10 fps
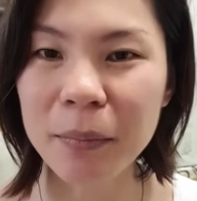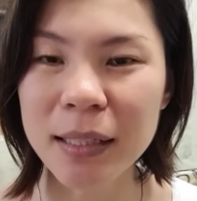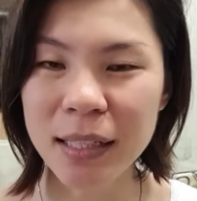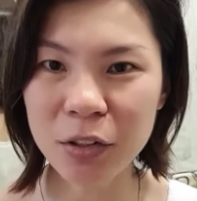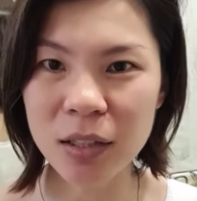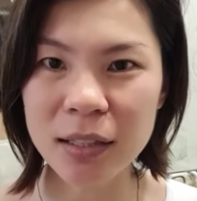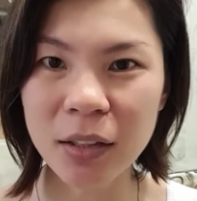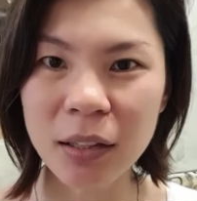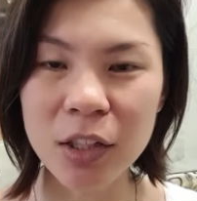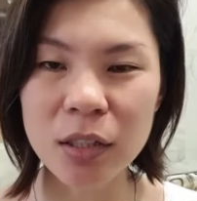massage it,
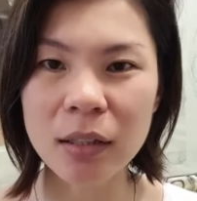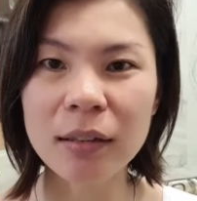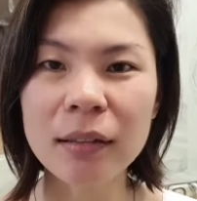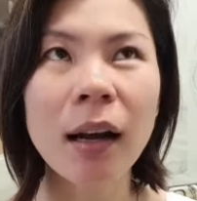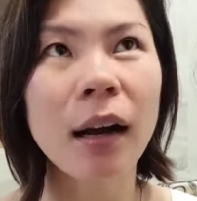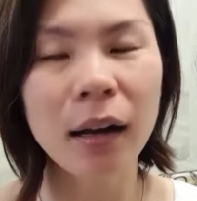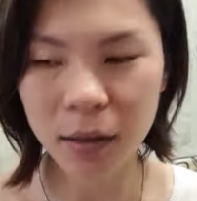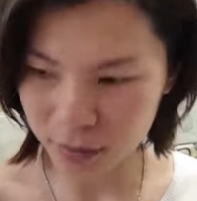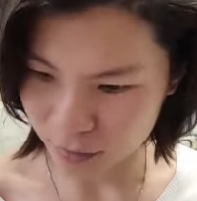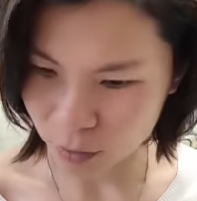circulation,
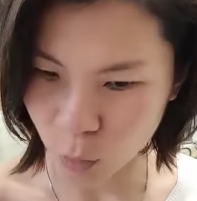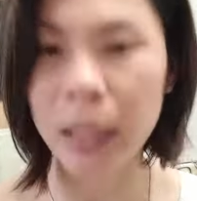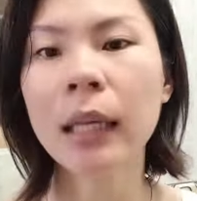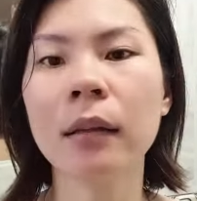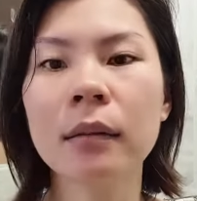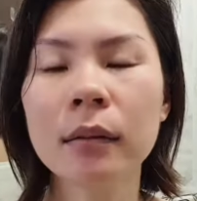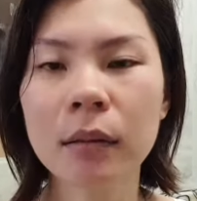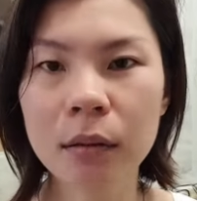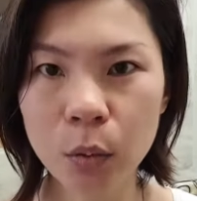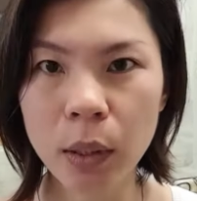uh, going in.
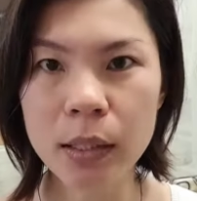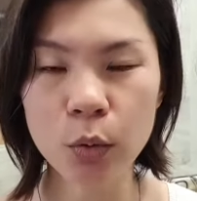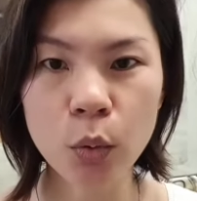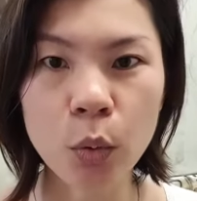The waist